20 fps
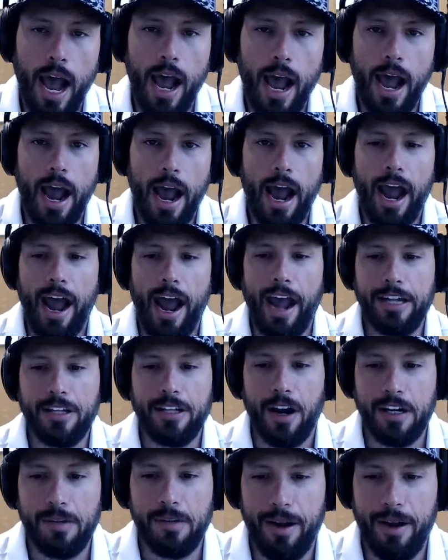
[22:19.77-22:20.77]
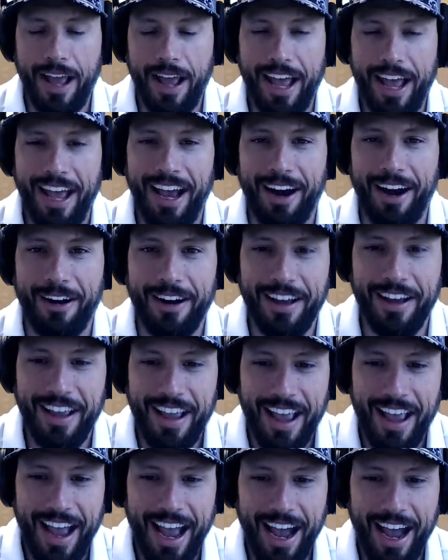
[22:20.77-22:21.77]
I talked about how
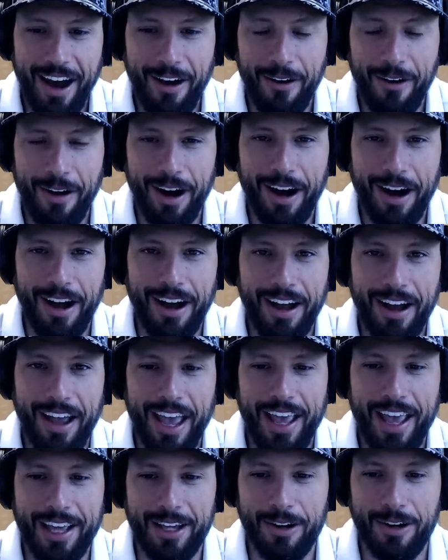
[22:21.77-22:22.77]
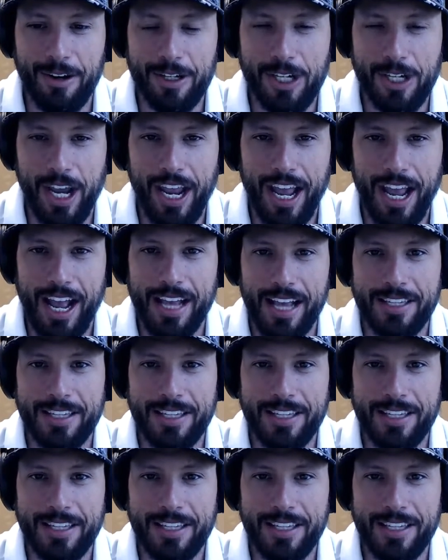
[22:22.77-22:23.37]
AngularJS,